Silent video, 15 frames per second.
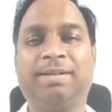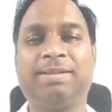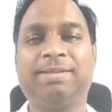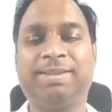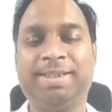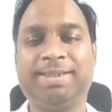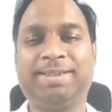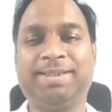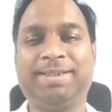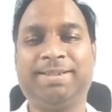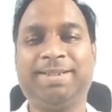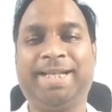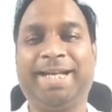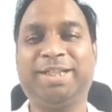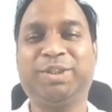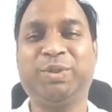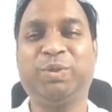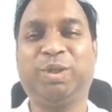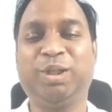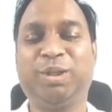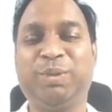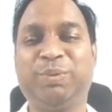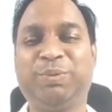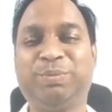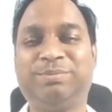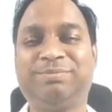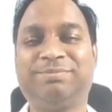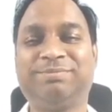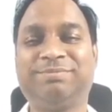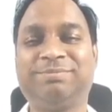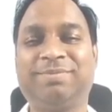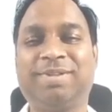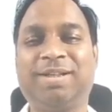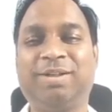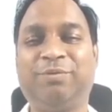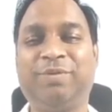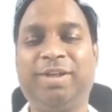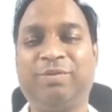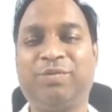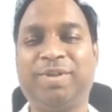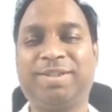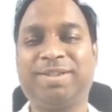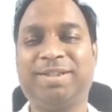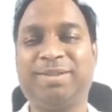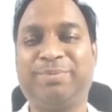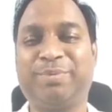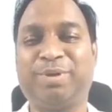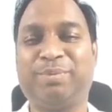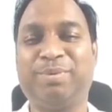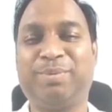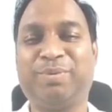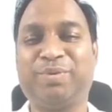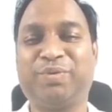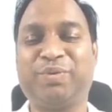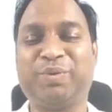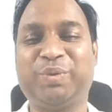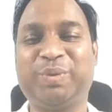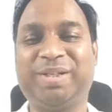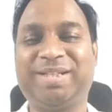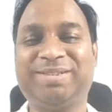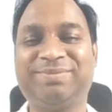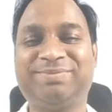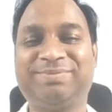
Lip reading: This year, as you all know, we are facing the problem of corona.